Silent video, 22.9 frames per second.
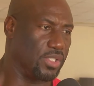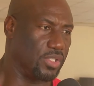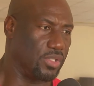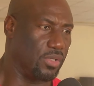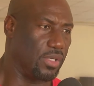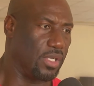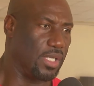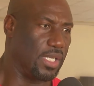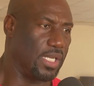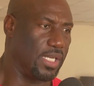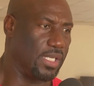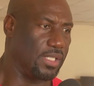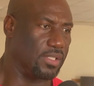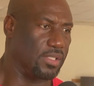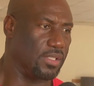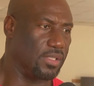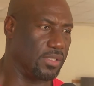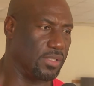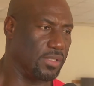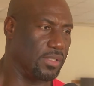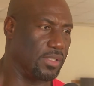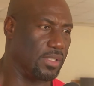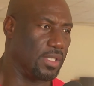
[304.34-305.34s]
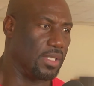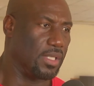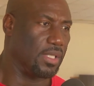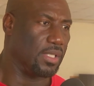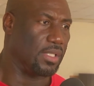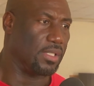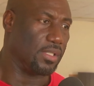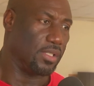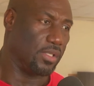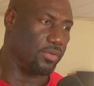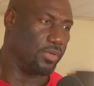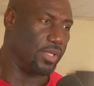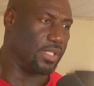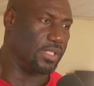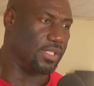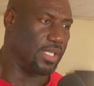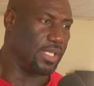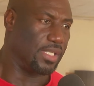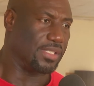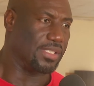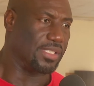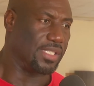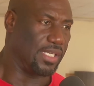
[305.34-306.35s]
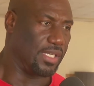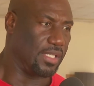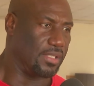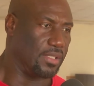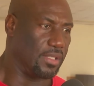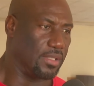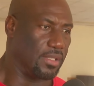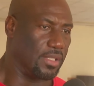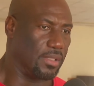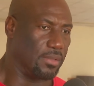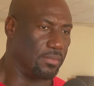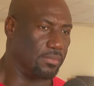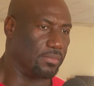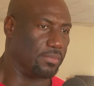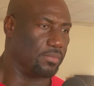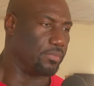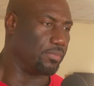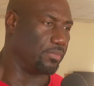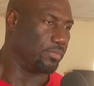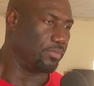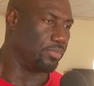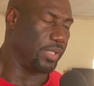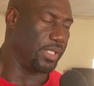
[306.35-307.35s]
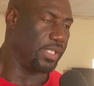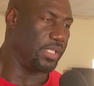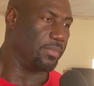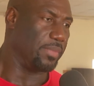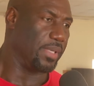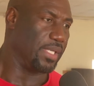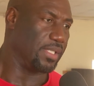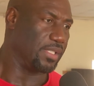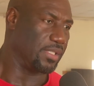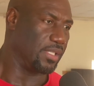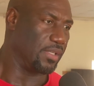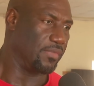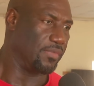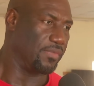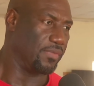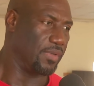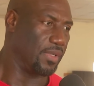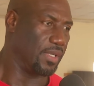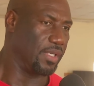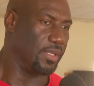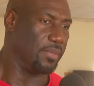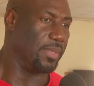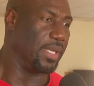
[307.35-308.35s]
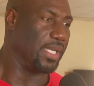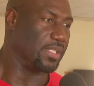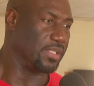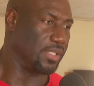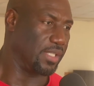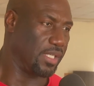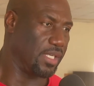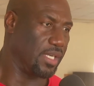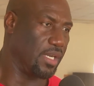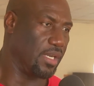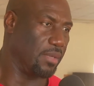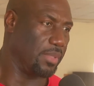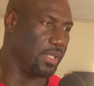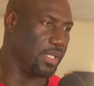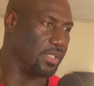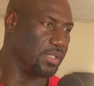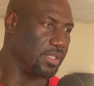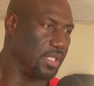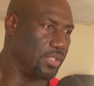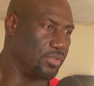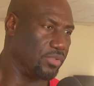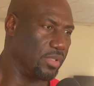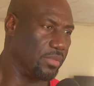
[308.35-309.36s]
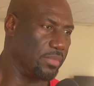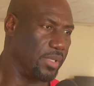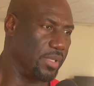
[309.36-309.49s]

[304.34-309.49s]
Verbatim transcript: shorelines to to grace our stage and um, bring the best of uh, the best in the Caribbean and Central